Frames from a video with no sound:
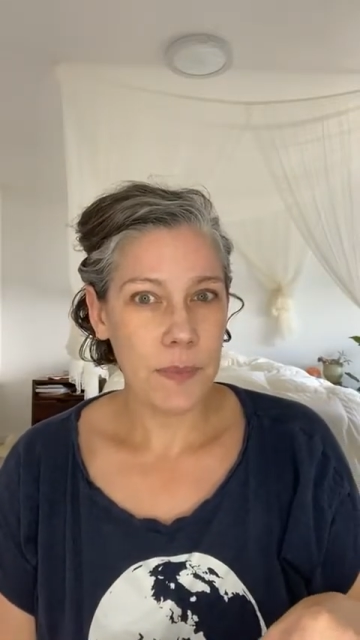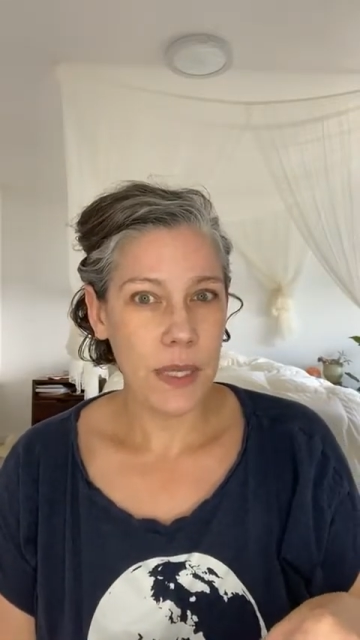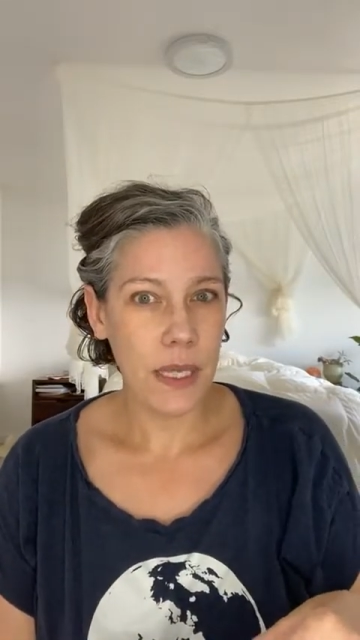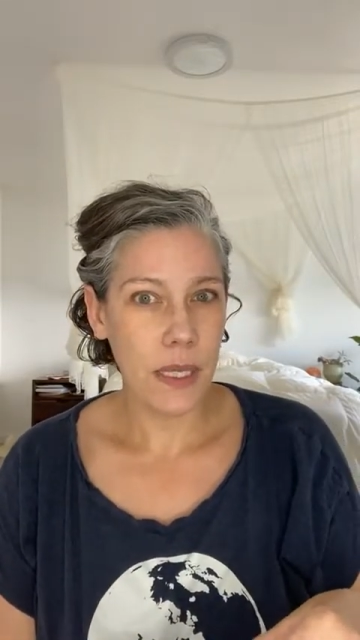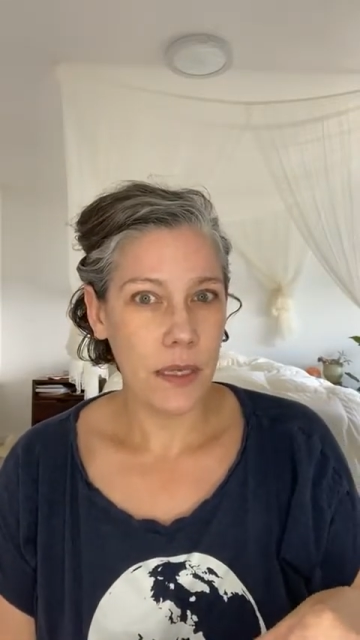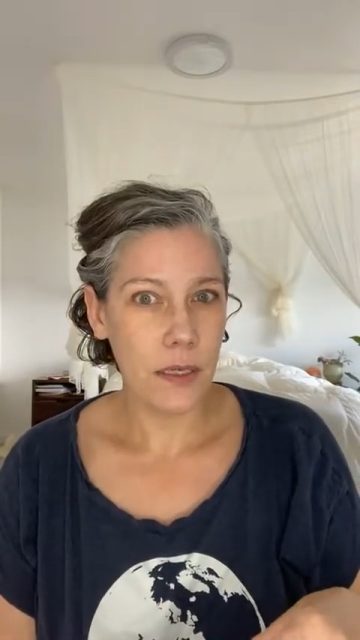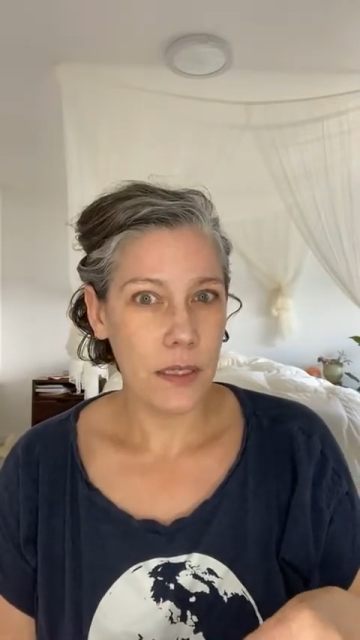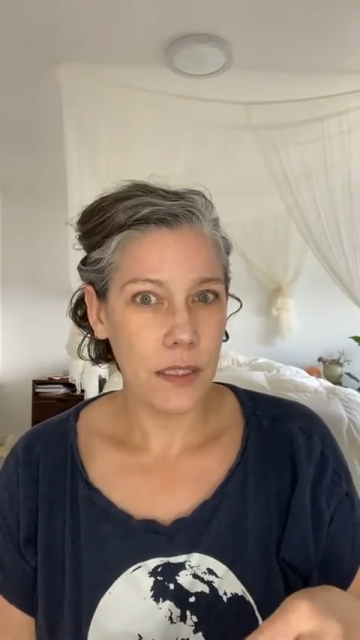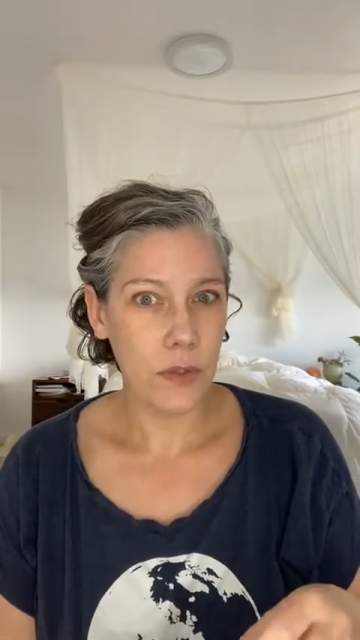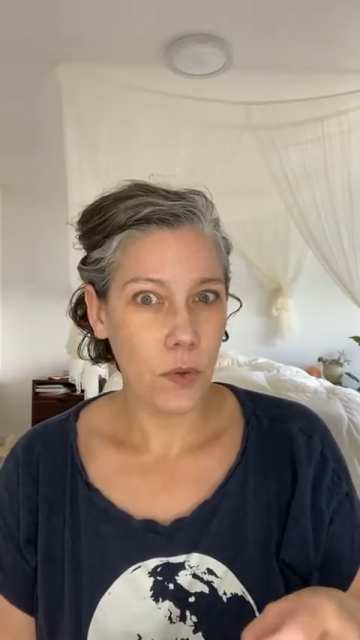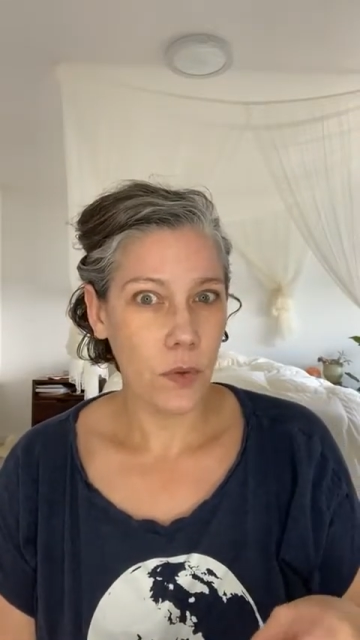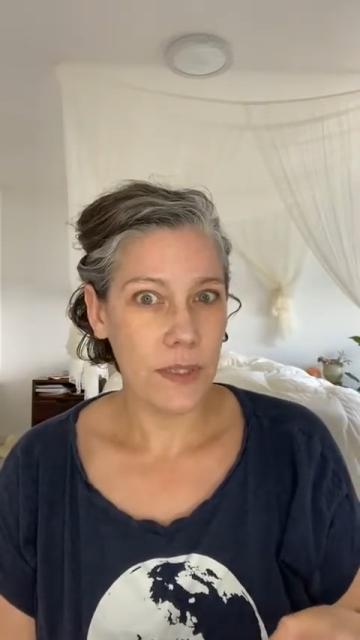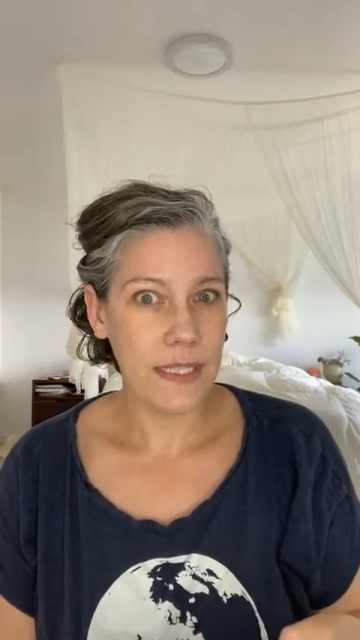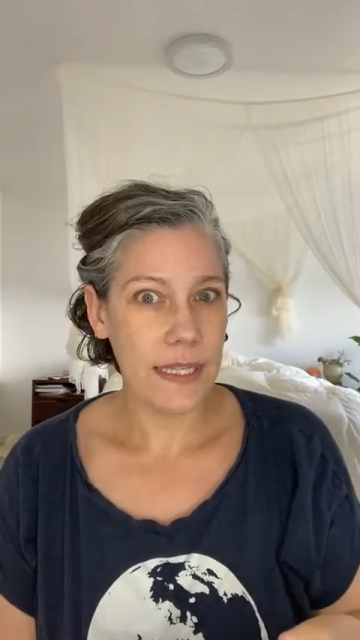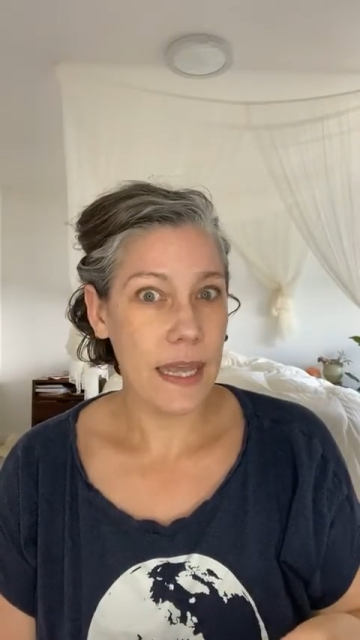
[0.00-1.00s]
peel
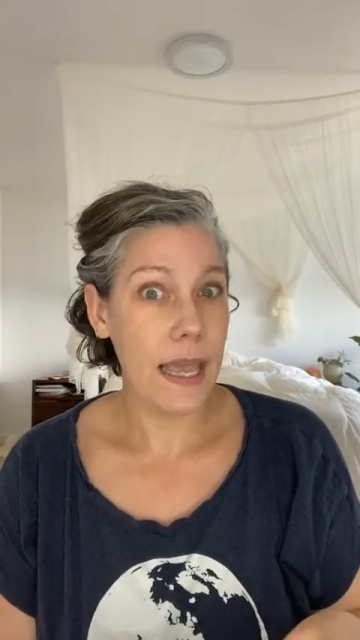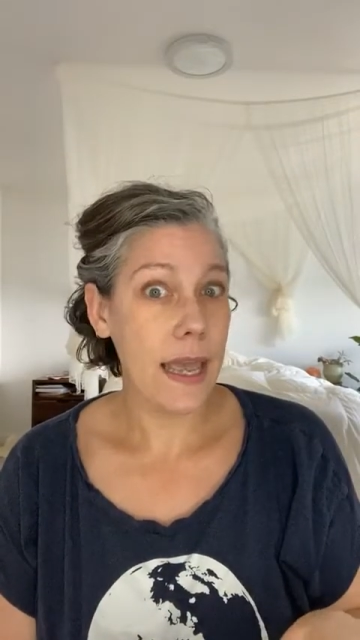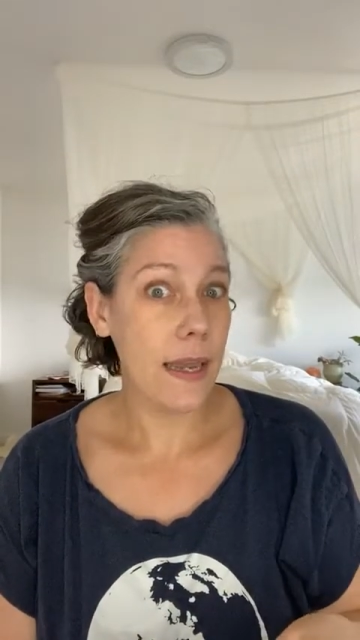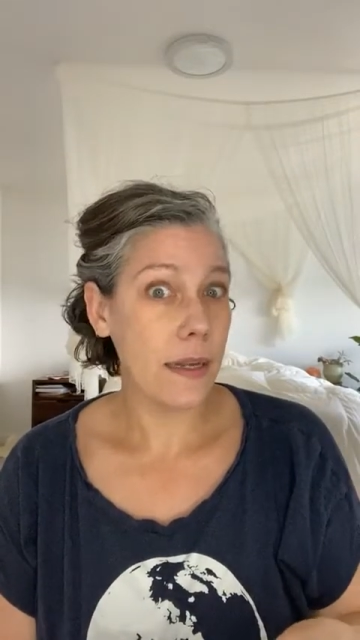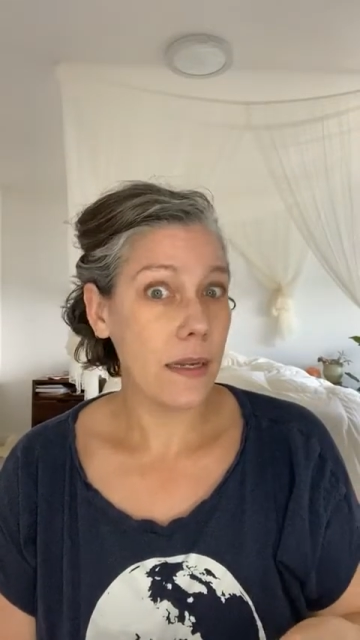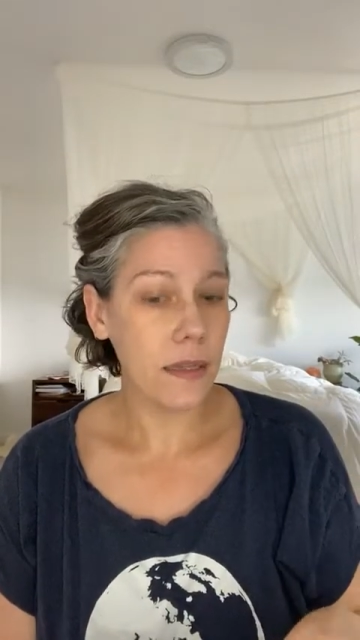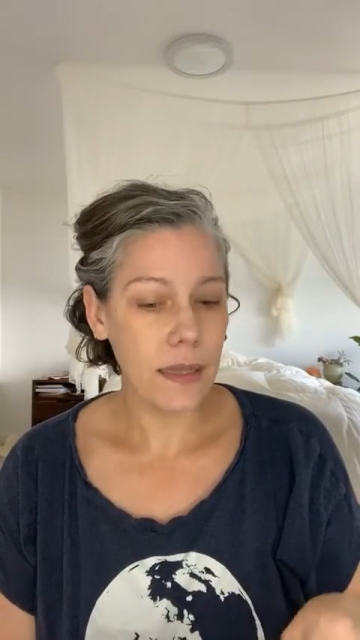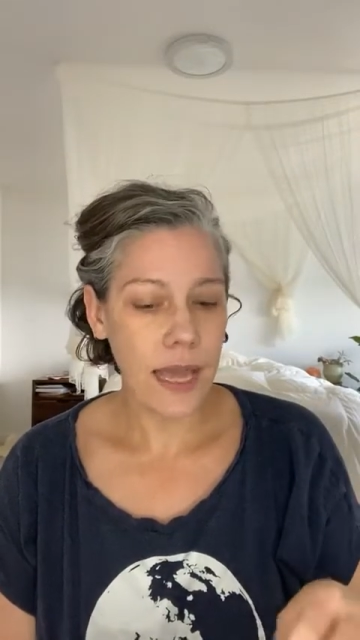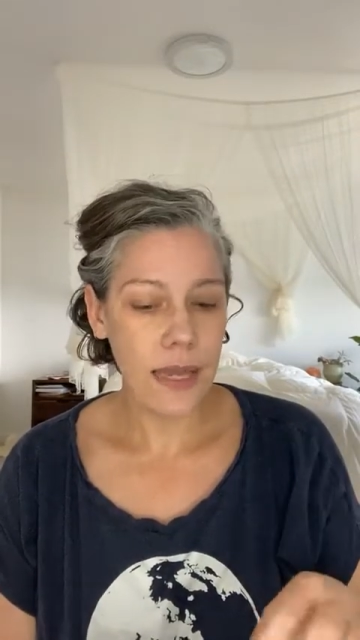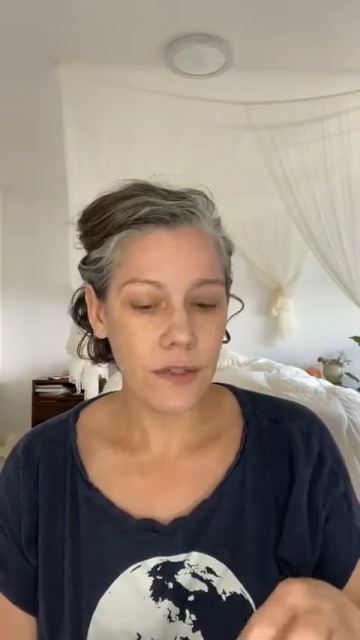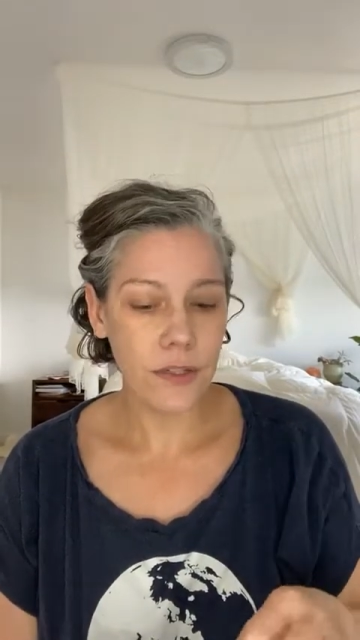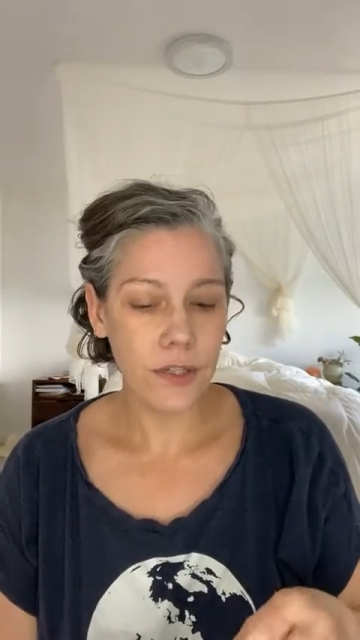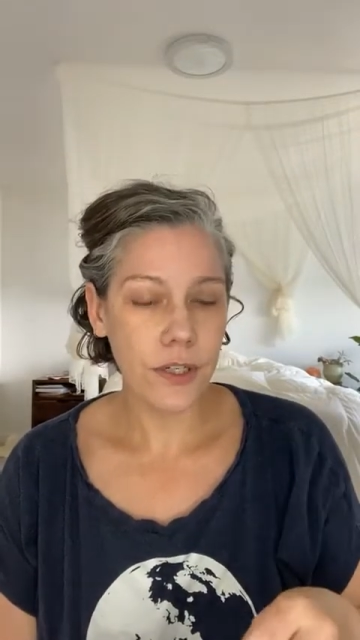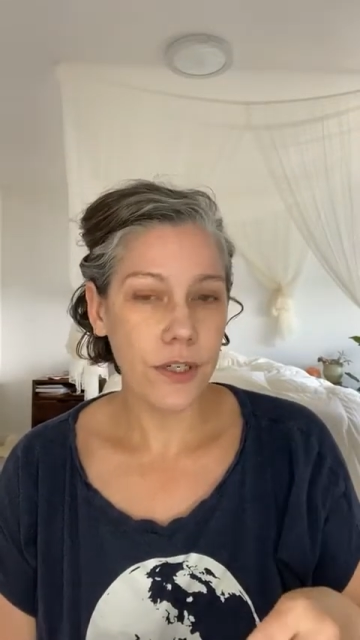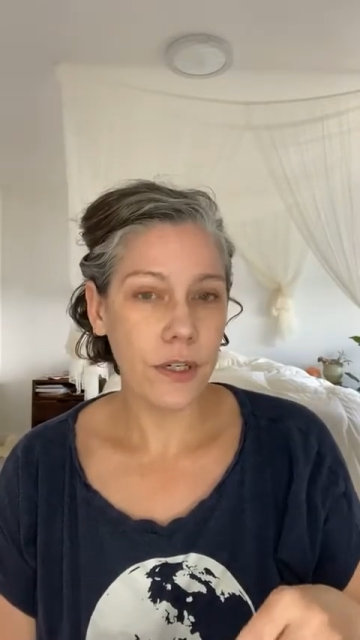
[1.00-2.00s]
towards the end of
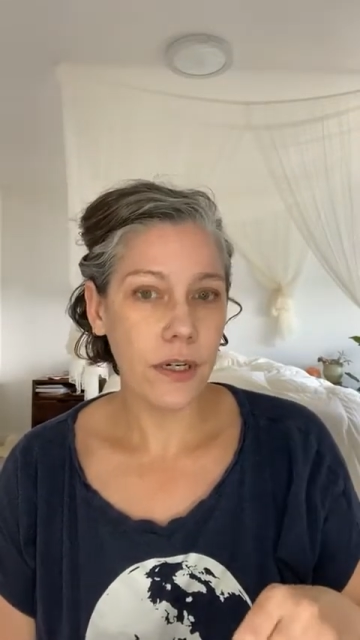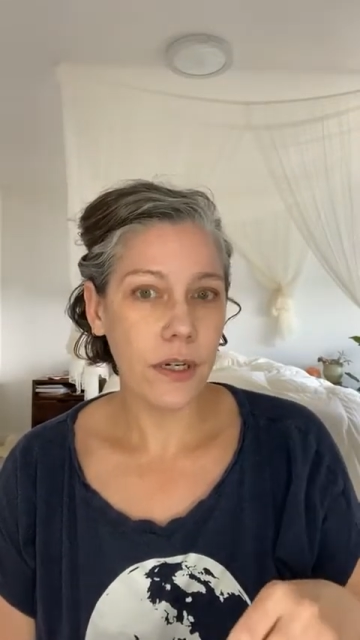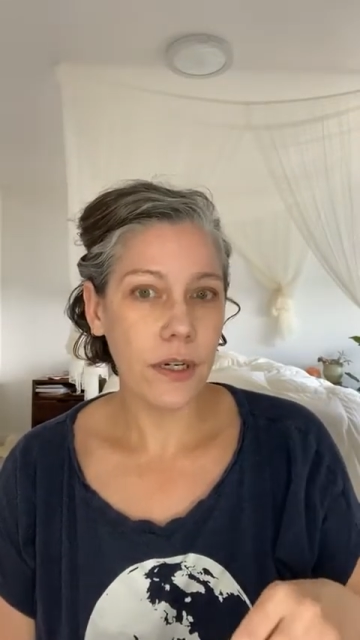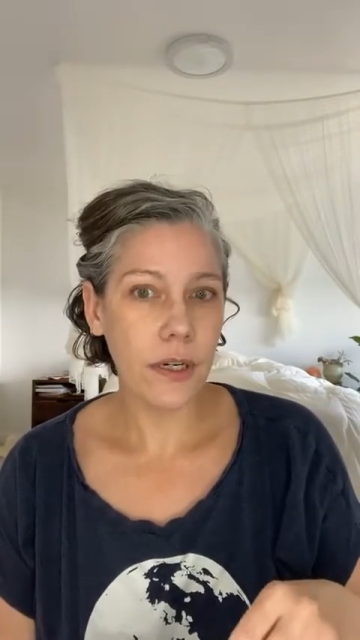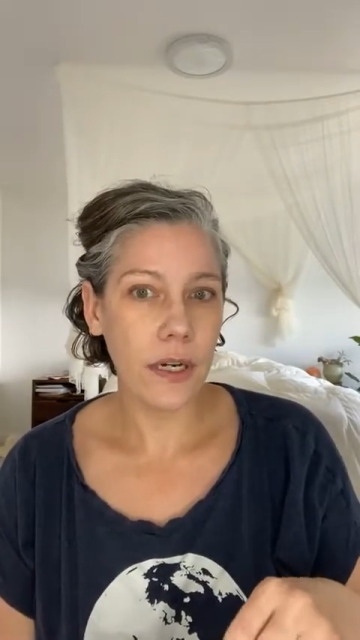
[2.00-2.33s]
last year,